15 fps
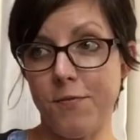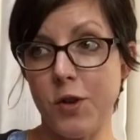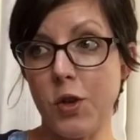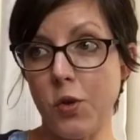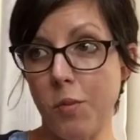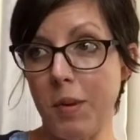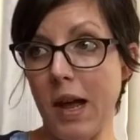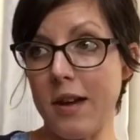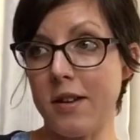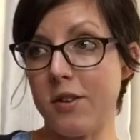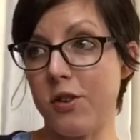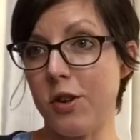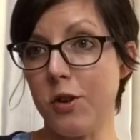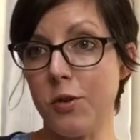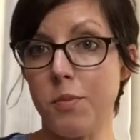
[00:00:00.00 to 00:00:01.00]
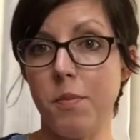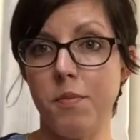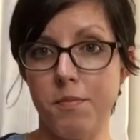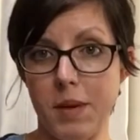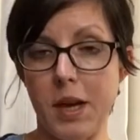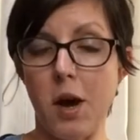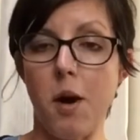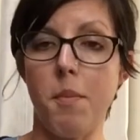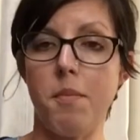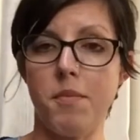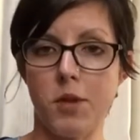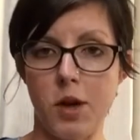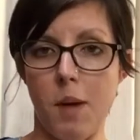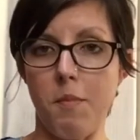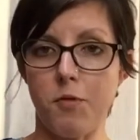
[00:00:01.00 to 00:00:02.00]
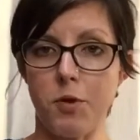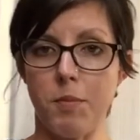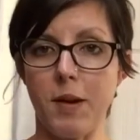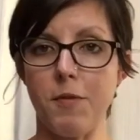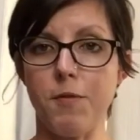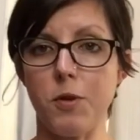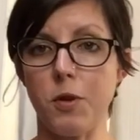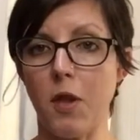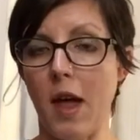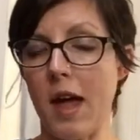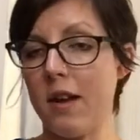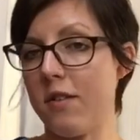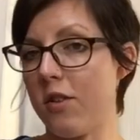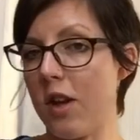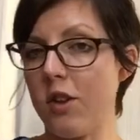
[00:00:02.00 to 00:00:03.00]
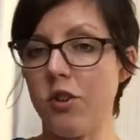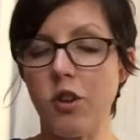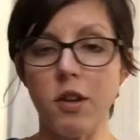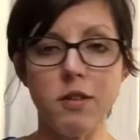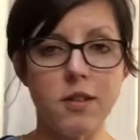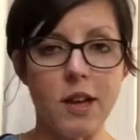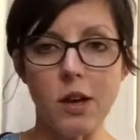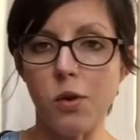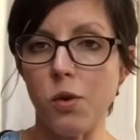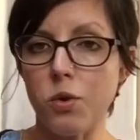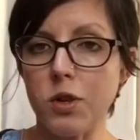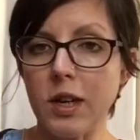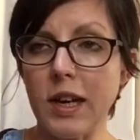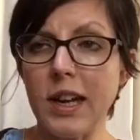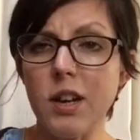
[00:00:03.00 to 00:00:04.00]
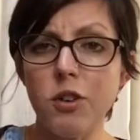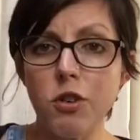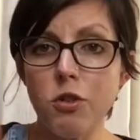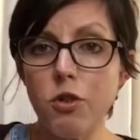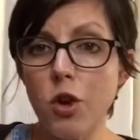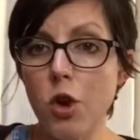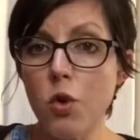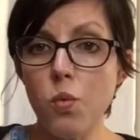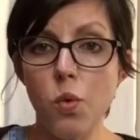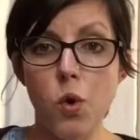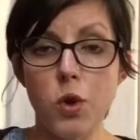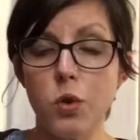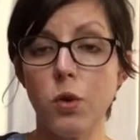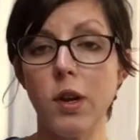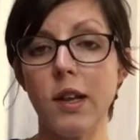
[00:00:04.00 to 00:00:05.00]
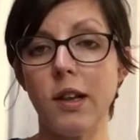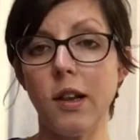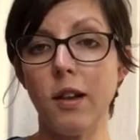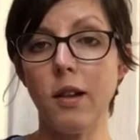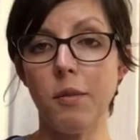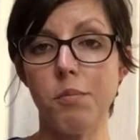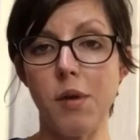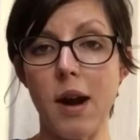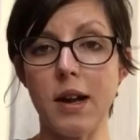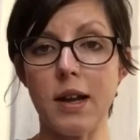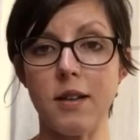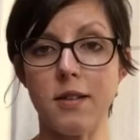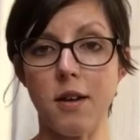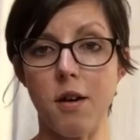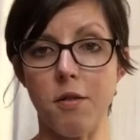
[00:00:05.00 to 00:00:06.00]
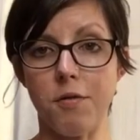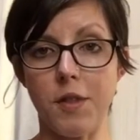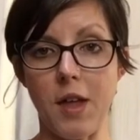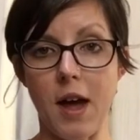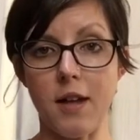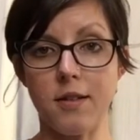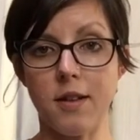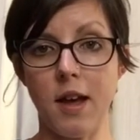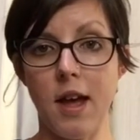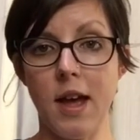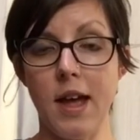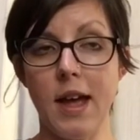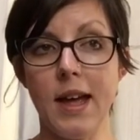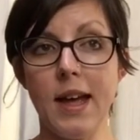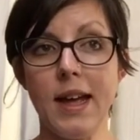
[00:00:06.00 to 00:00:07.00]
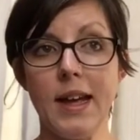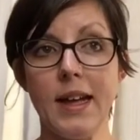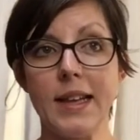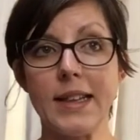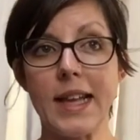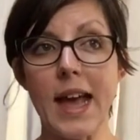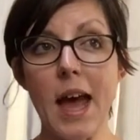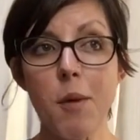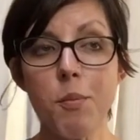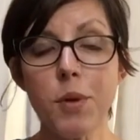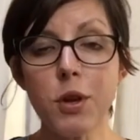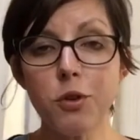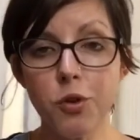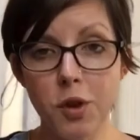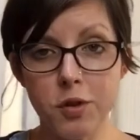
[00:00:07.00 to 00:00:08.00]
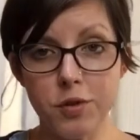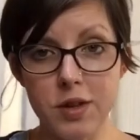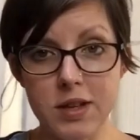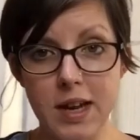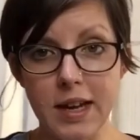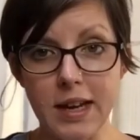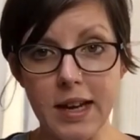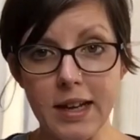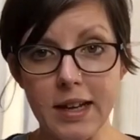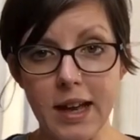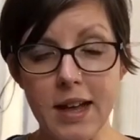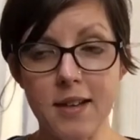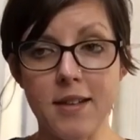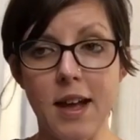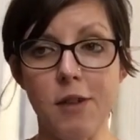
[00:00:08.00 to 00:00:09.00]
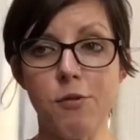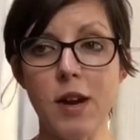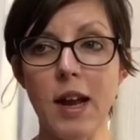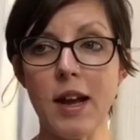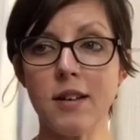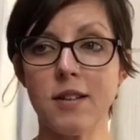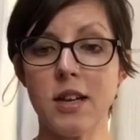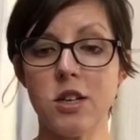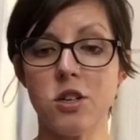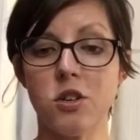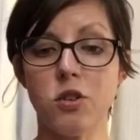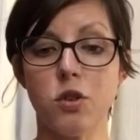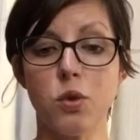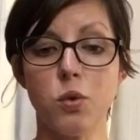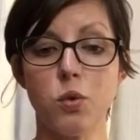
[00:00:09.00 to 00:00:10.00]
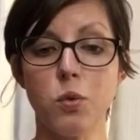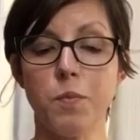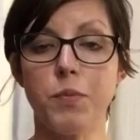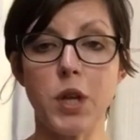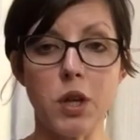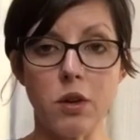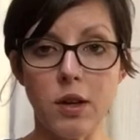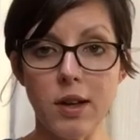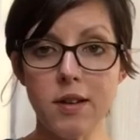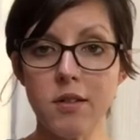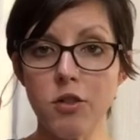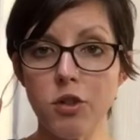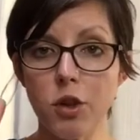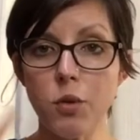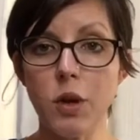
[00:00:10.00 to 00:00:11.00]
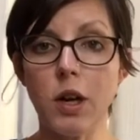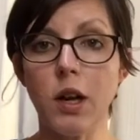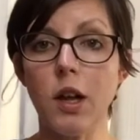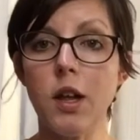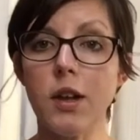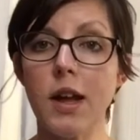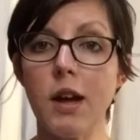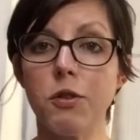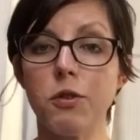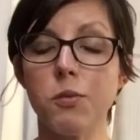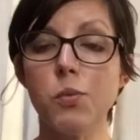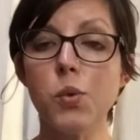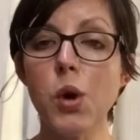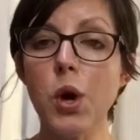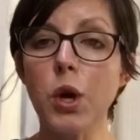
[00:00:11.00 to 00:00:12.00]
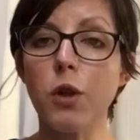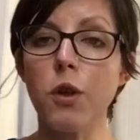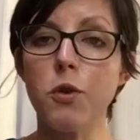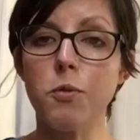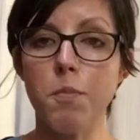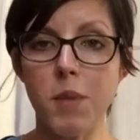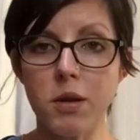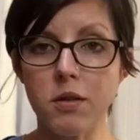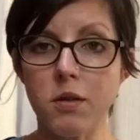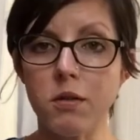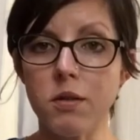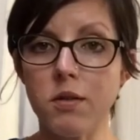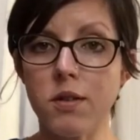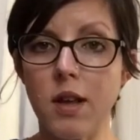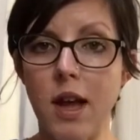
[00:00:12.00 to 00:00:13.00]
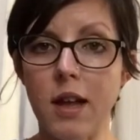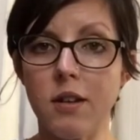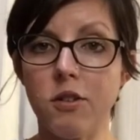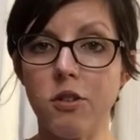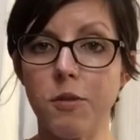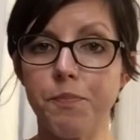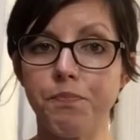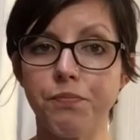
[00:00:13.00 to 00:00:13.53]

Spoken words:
for your bladder to become comfortably full and adjust it accordingly, and just know what your little brackets are for that. The embryo transfer technique is a relaxation tool that you can listen to and learn how to work those muscles and